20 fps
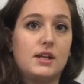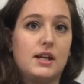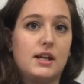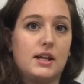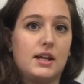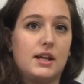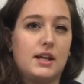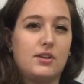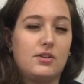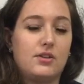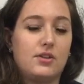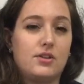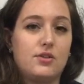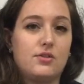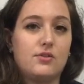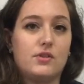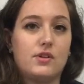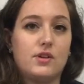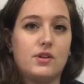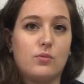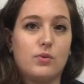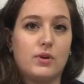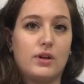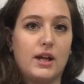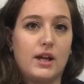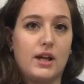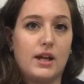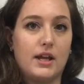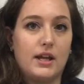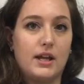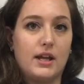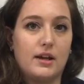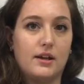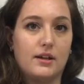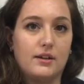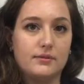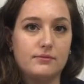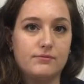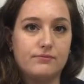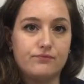I like to use it when I
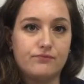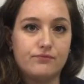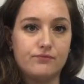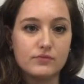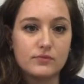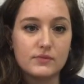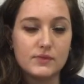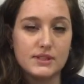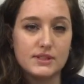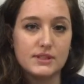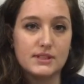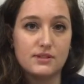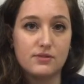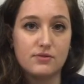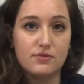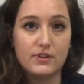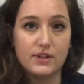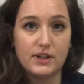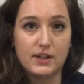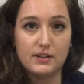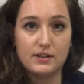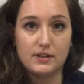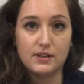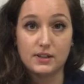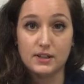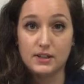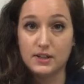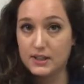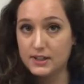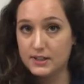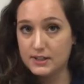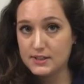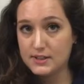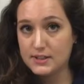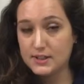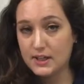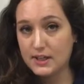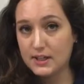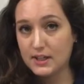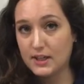disinfect the client's
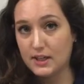skin.